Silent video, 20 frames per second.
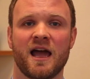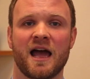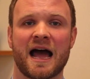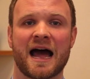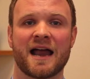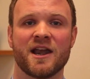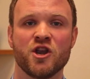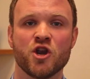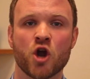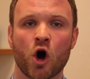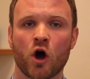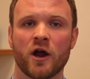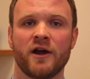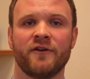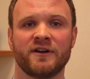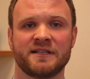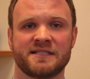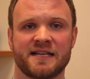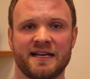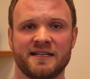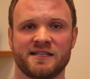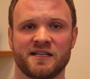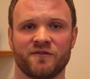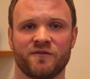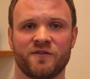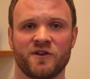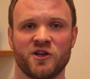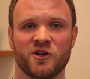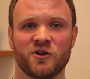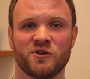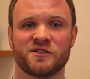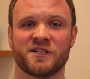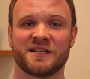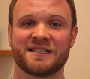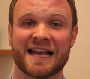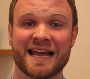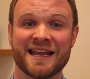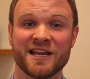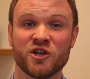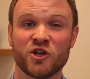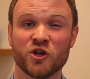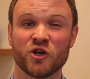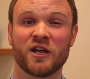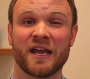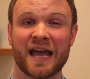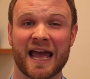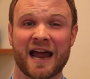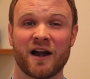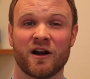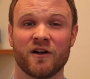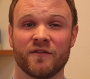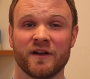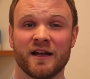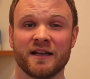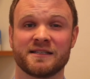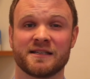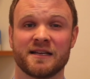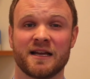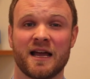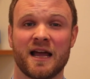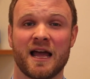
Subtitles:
and not irritating for you, so take good care of it,